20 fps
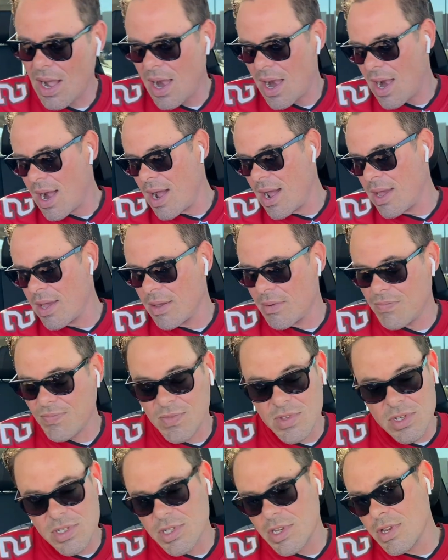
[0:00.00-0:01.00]
I
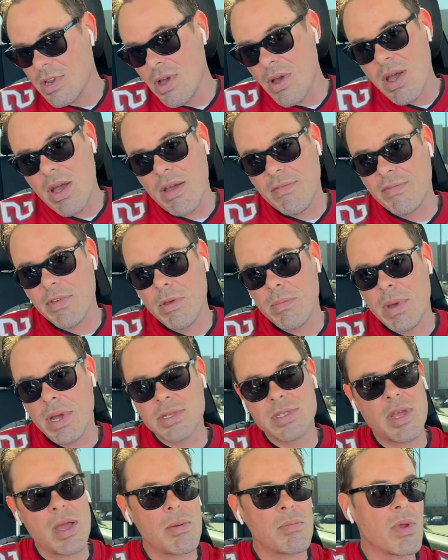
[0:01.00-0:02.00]
just, so you know how I feel about
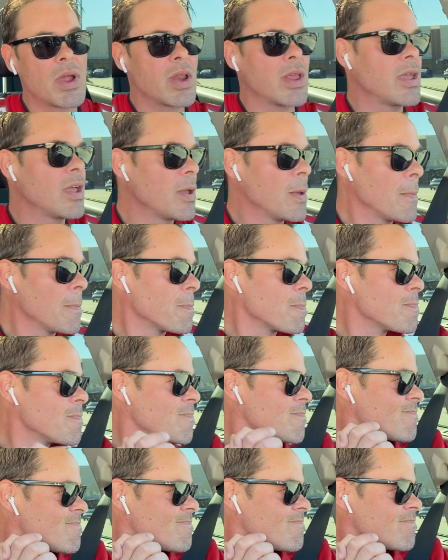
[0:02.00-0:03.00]
Tom Brady,
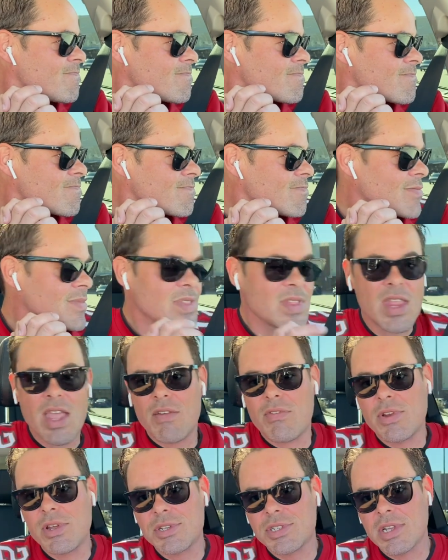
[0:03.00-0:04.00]

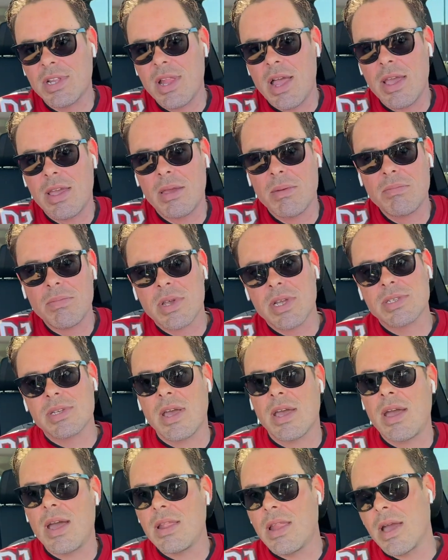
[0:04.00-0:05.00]
never used to like him because
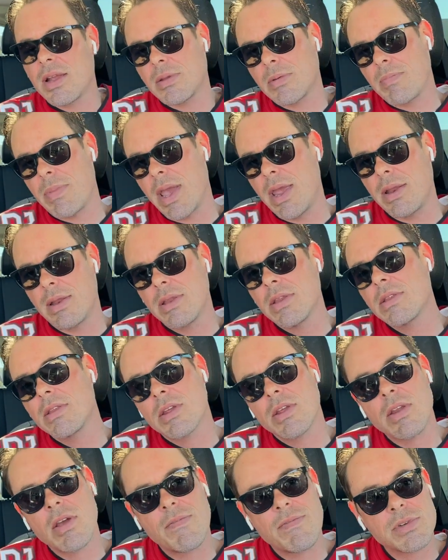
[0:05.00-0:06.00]
I, I liked Peyton,
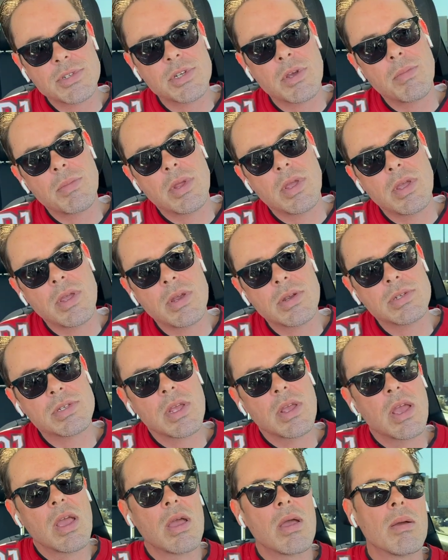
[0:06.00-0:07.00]
you know, for so many years.
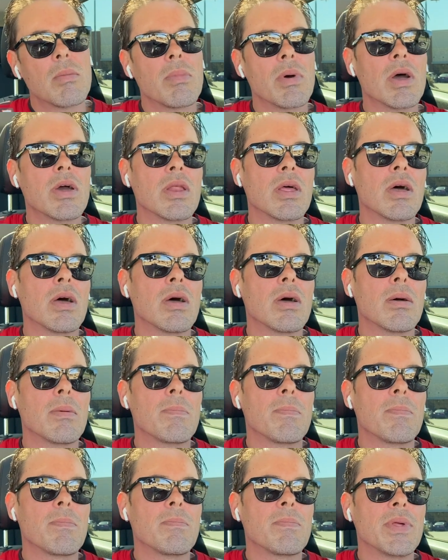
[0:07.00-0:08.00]
But uh,
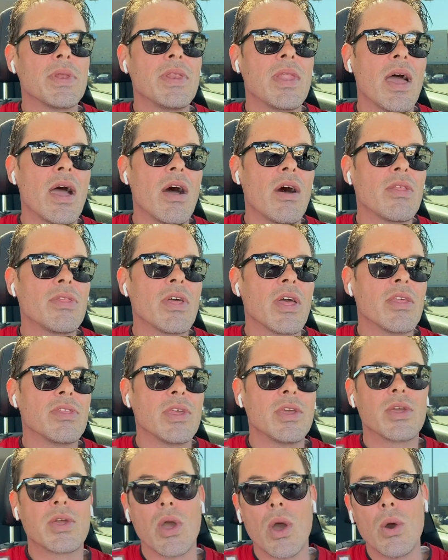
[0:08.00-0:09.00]
but now that
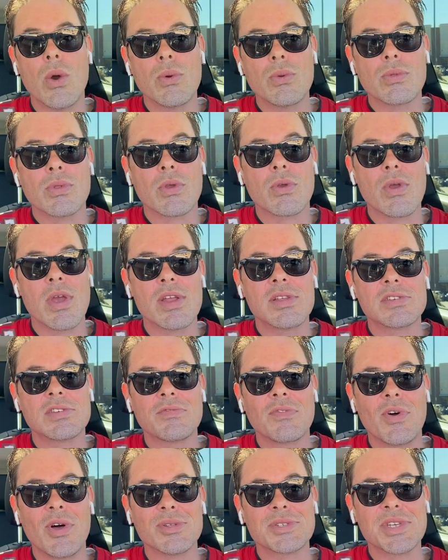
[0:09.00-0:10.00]
the GOAT, the greatest
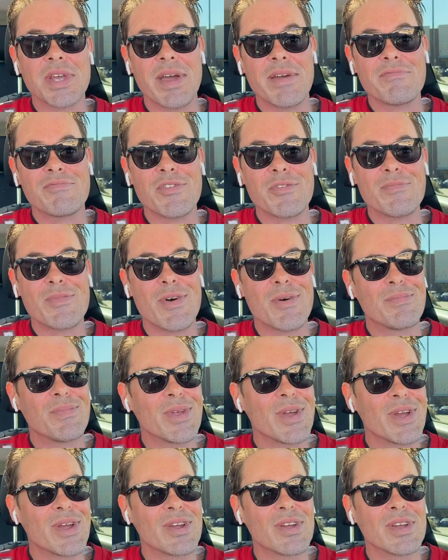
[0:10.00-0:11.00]
of all time football
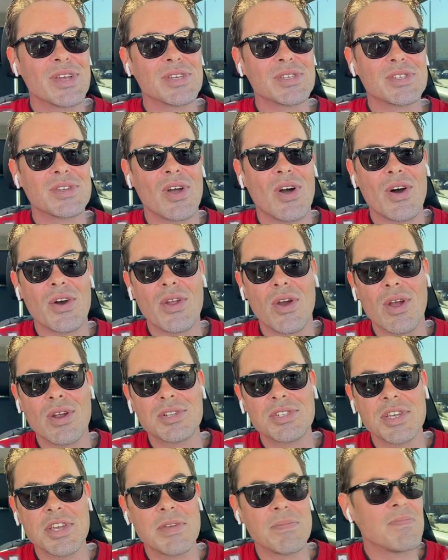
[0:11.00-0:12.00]
player, is on our
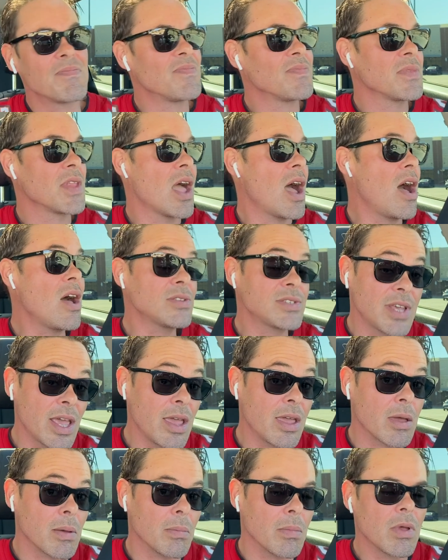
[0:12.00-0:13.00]
team, I'll
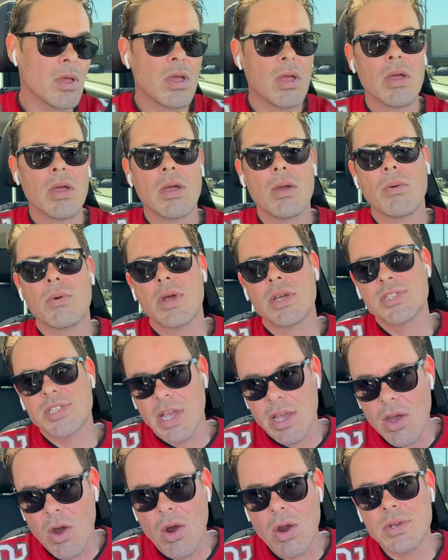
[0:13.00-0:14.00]
take him. When I
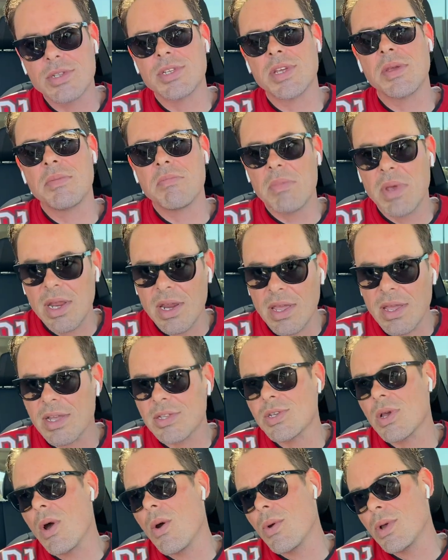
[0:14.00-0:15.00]
say our team, meaning
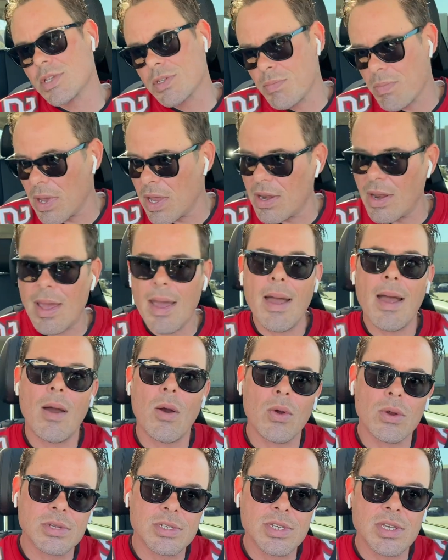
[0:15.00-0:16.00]
it's always been
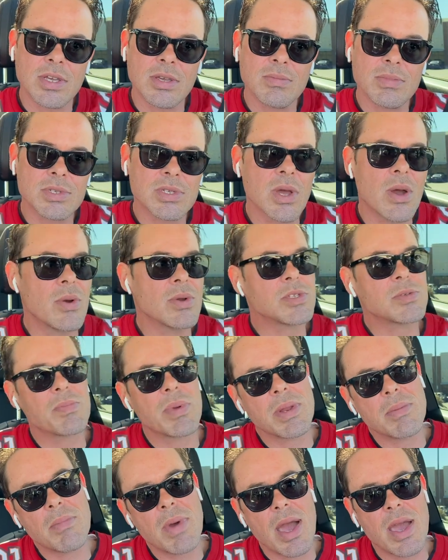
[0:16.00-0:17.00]
our team. It's always
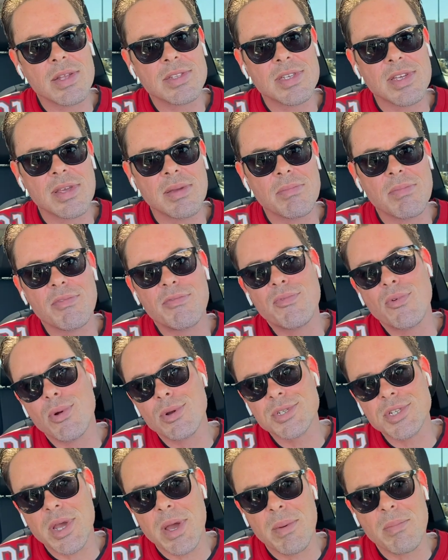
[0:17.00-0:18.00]
been my team before
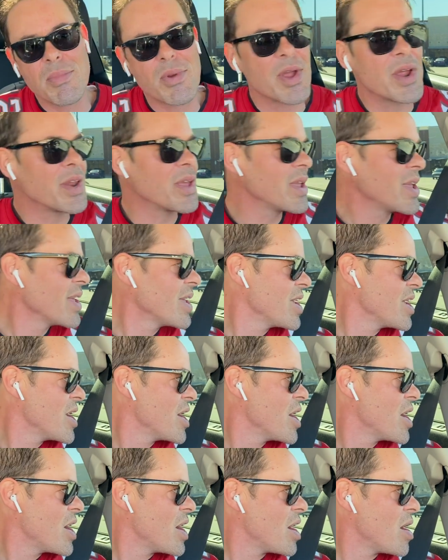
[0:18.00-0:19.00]
Tom Brady.
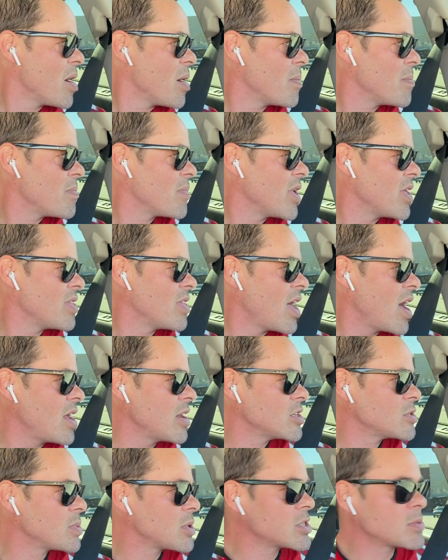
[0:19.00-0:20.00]
Um, and that
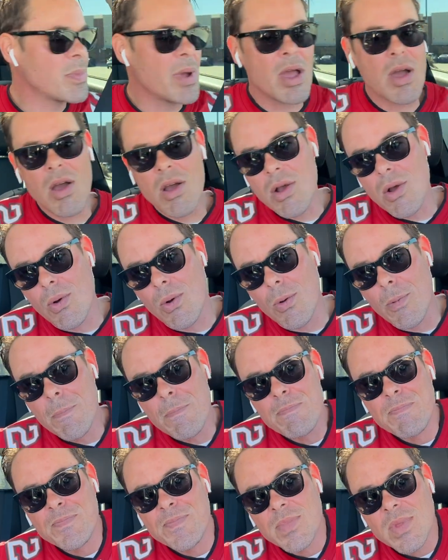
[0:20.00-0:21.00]
is because my uncle
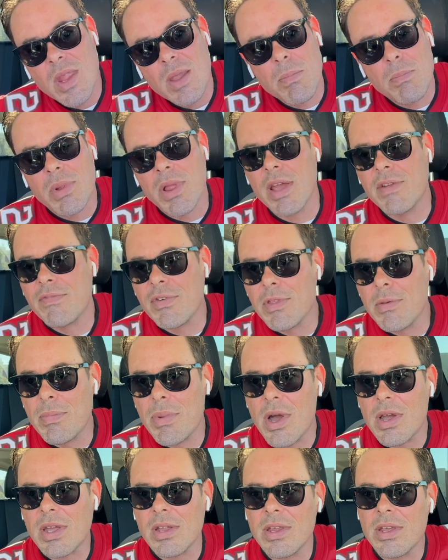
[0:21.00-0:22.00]
played for the
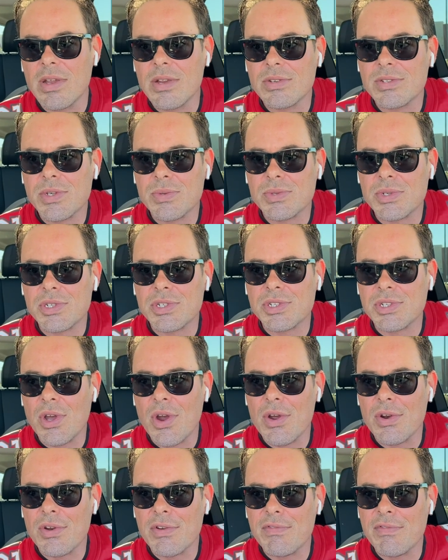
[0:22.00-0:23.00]
Buccaneers. He was a
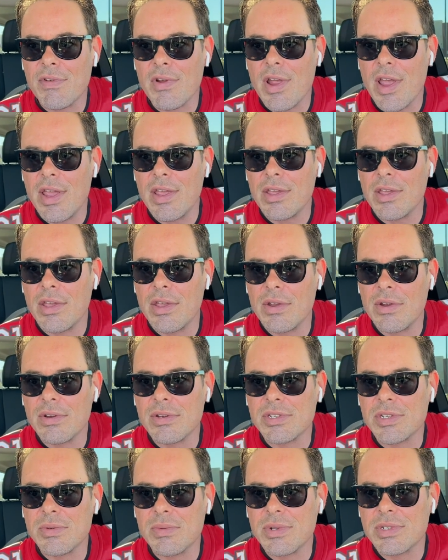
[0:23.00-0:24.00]
starter for eight
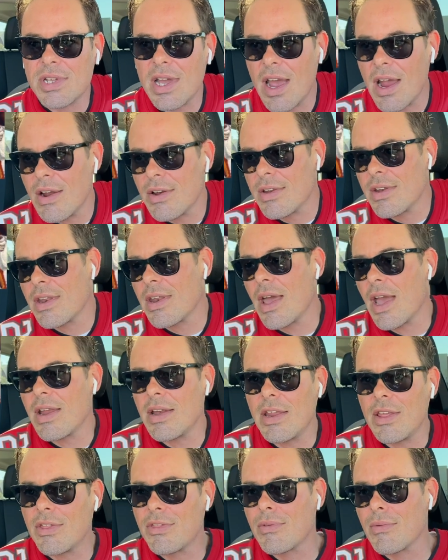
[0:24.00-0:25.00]
years. He retired in
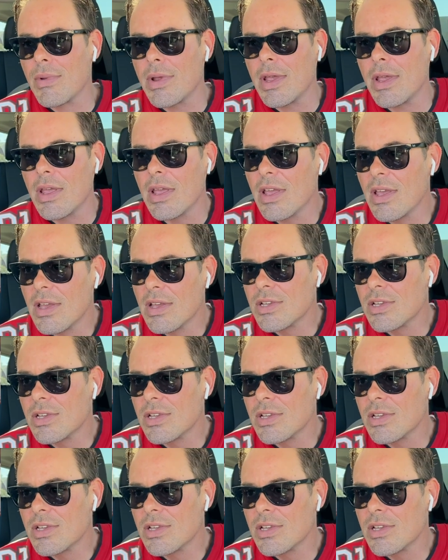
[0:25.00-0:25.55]
ninety-three.